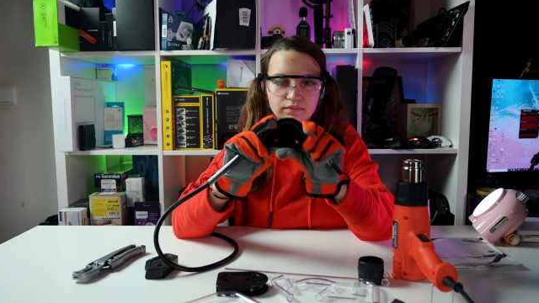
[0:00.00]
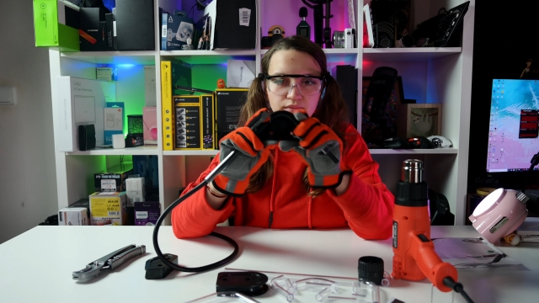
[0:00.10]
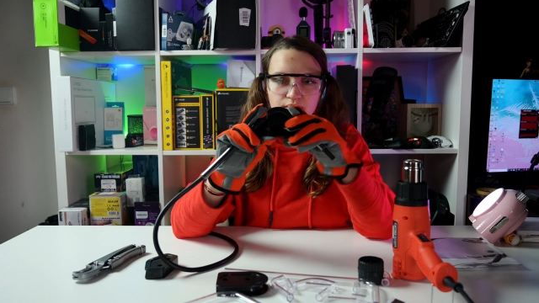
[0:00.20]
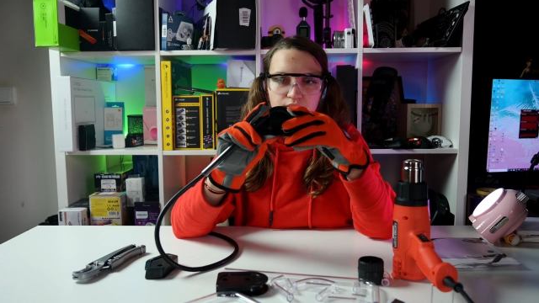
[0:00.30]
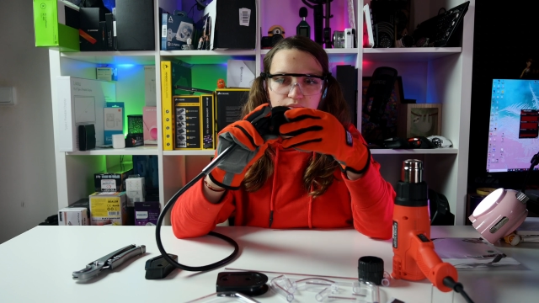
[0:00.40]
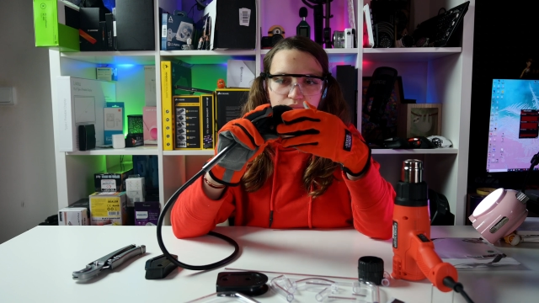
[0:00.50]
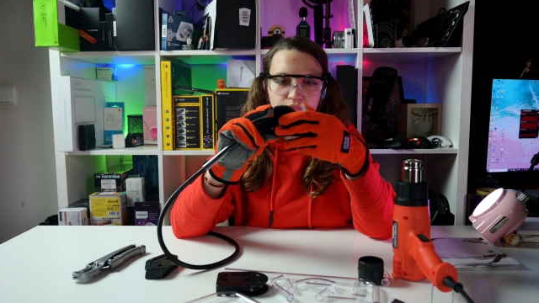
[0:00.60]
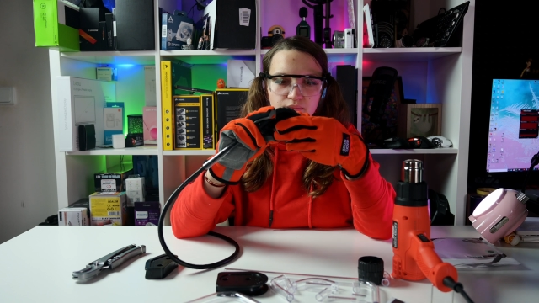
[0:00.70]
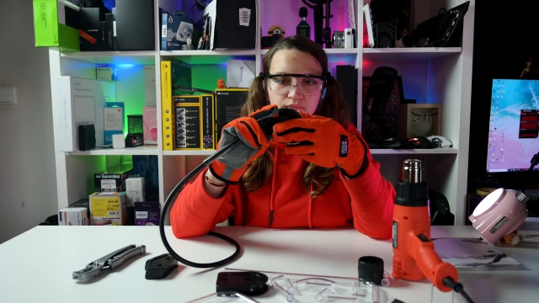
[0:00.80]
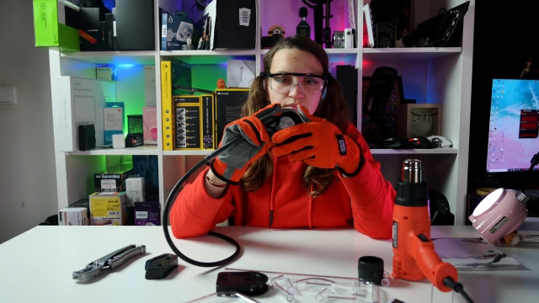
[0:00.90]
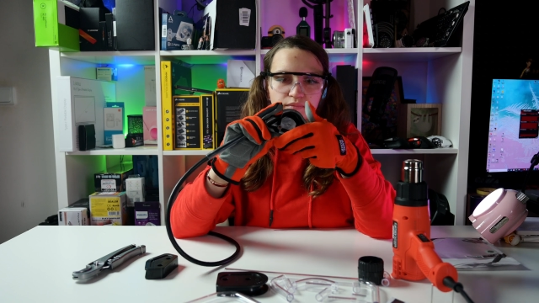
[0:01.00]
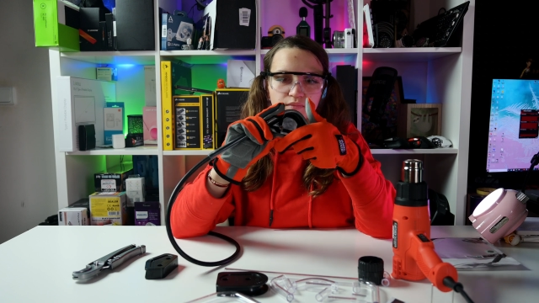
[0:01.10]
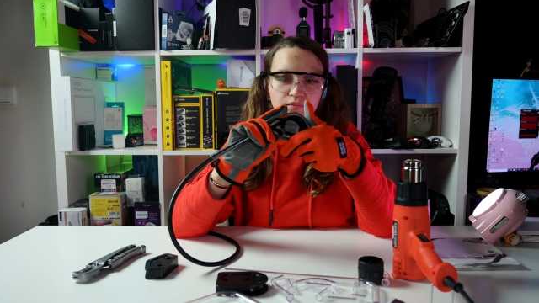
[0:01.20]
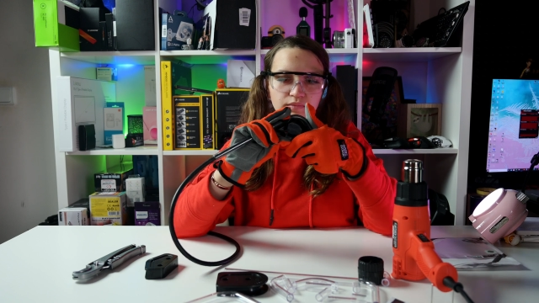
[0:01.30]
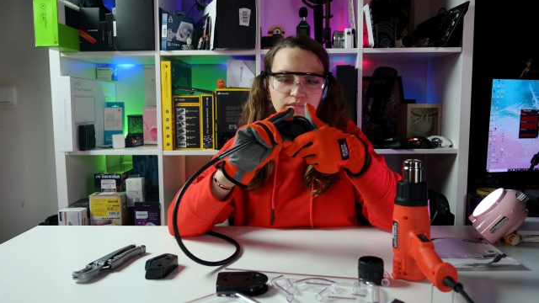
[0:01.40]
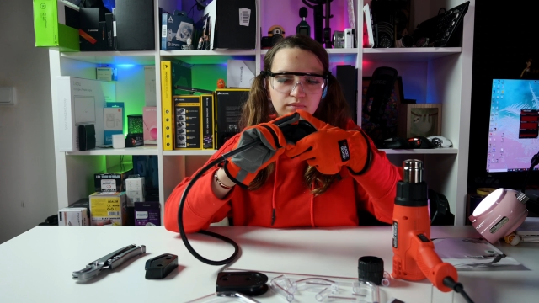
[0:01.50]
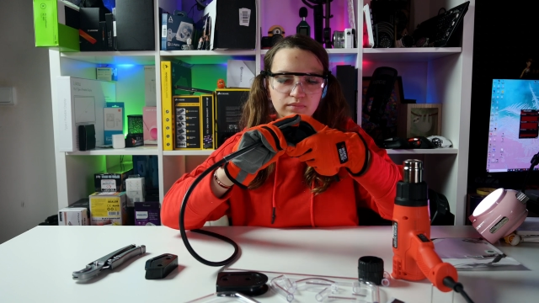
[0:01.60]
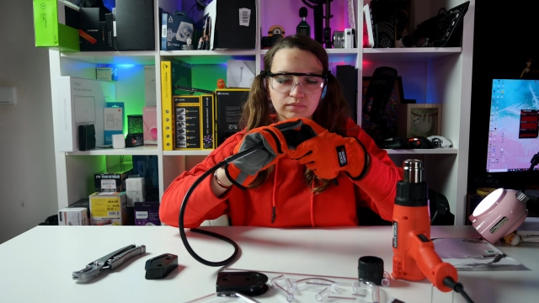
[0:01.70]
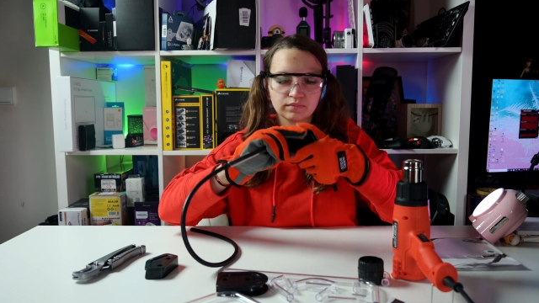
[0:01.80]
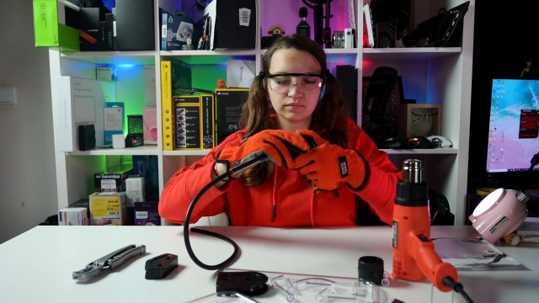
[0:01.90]

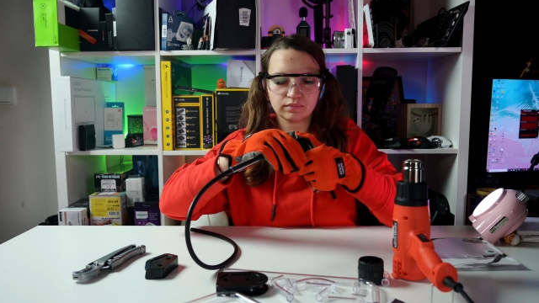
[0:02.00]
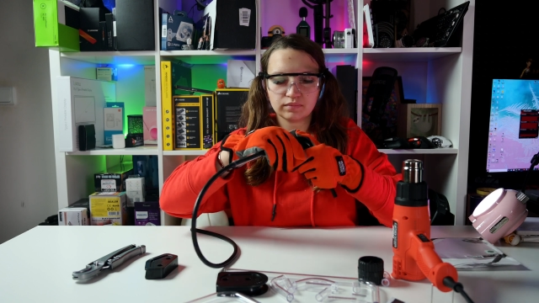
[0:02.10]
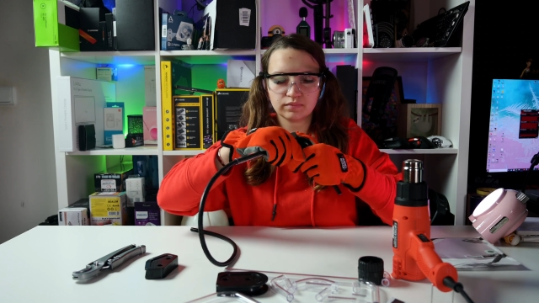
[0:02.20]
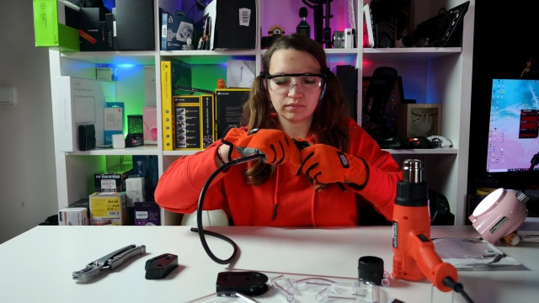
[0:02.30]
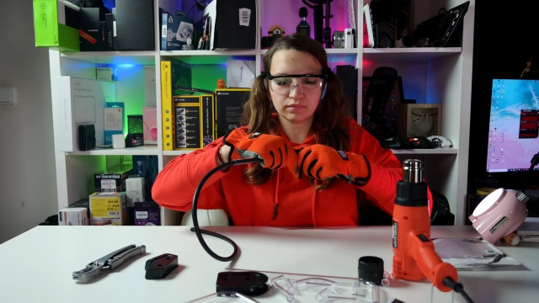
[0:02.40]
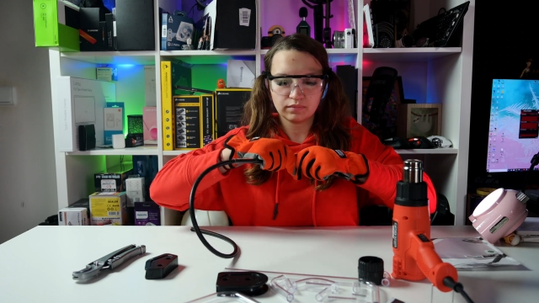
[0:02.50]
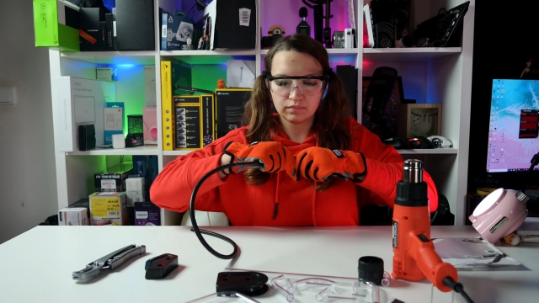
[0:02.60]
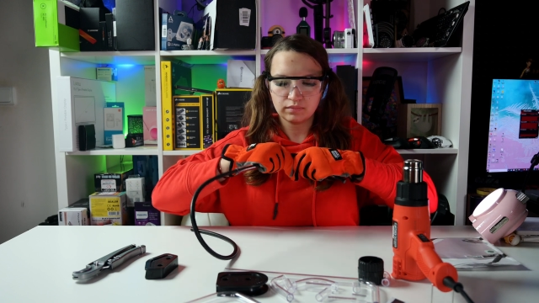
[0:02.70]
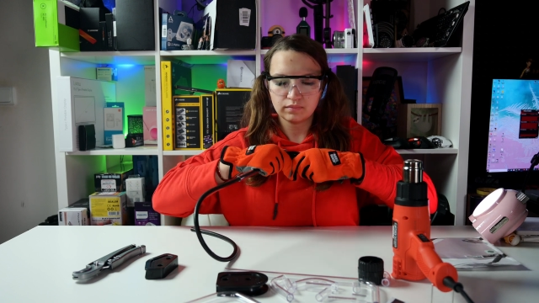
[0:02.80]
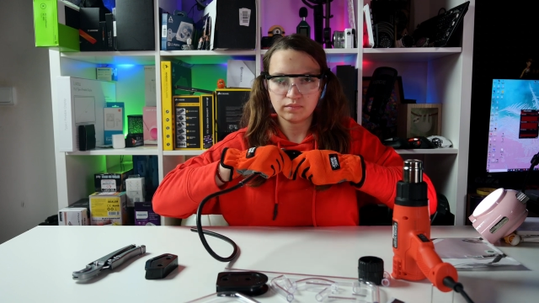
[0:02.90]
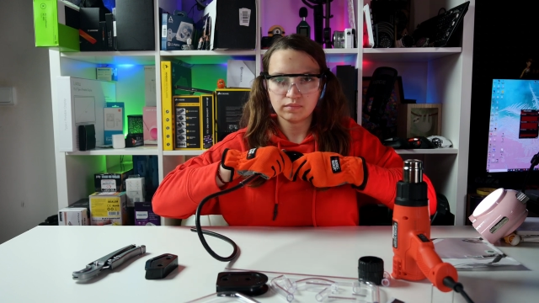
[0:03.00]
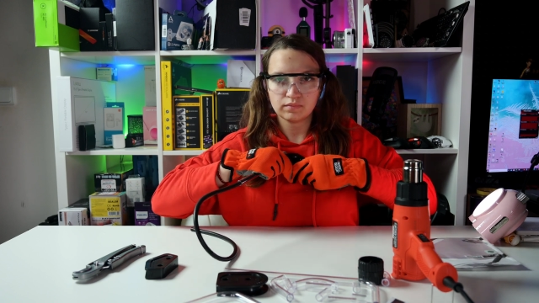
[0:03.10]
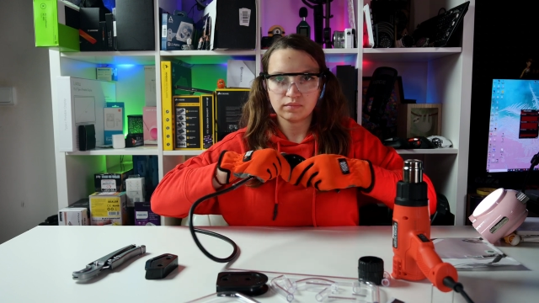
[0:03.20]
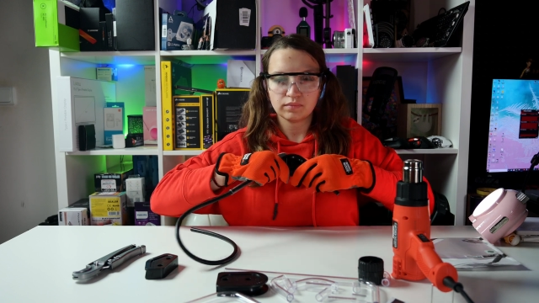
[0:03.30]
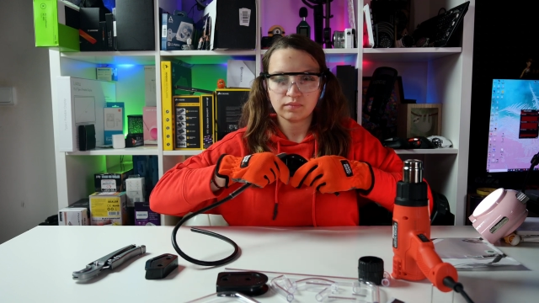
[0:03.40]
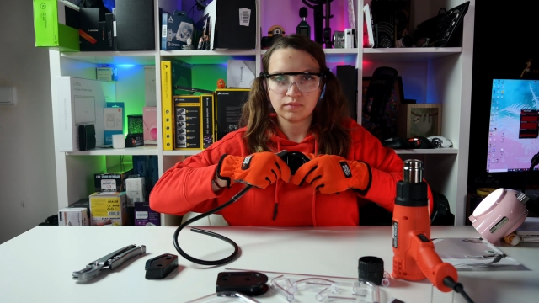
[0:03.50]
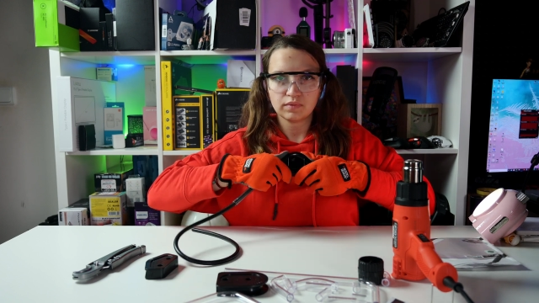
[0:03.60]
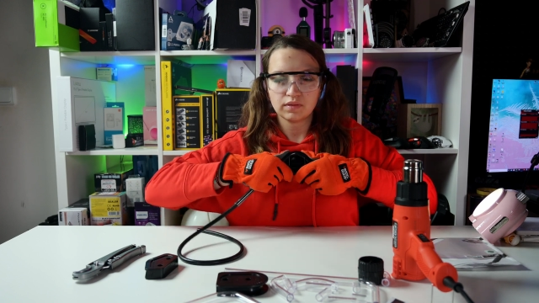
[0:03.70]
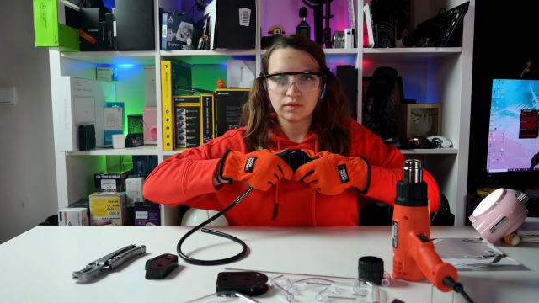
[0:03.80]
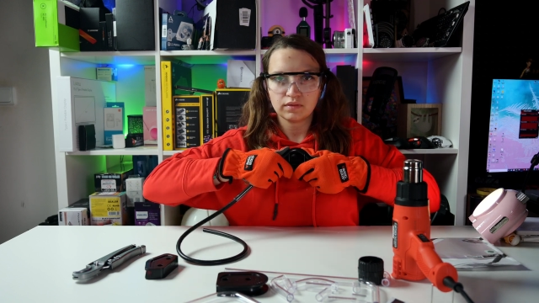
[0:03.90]

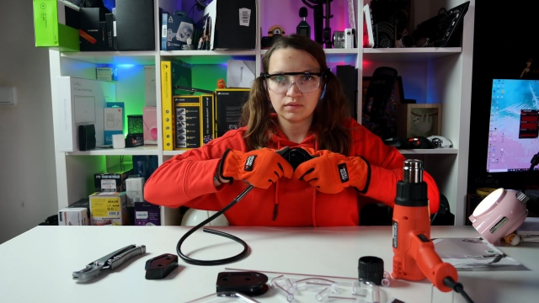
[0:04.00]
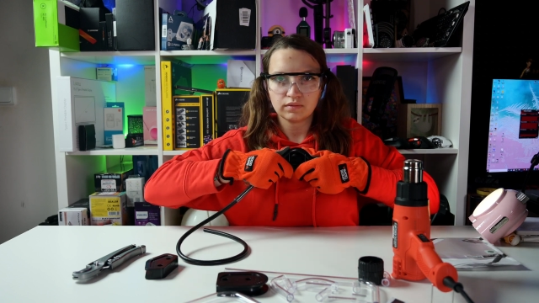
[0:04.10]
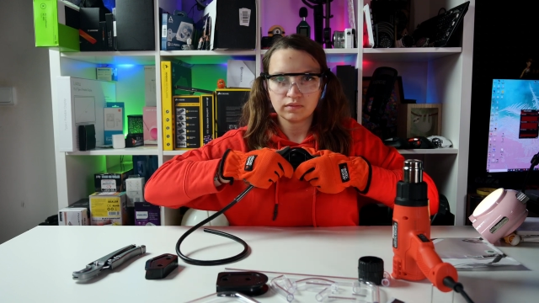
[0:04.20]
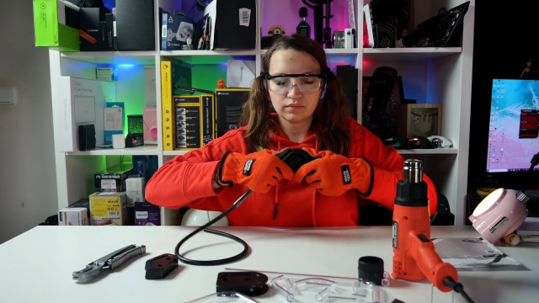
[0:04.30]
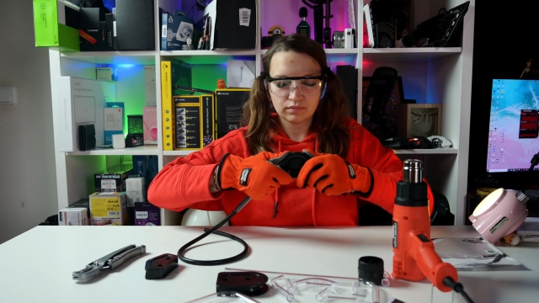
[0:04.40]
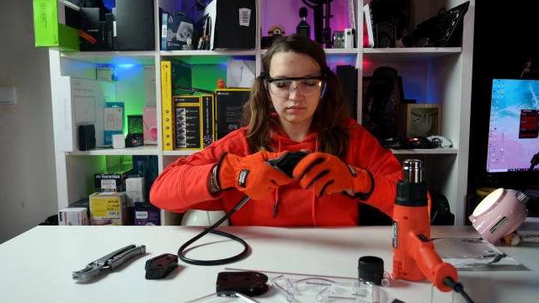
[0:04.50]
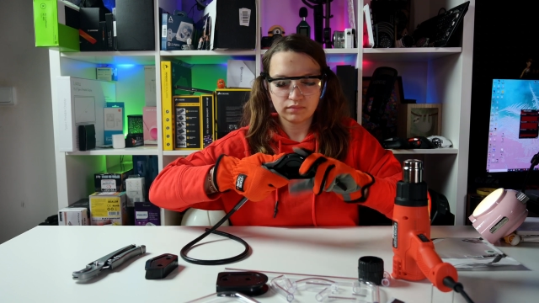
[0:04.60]
Nothing is said.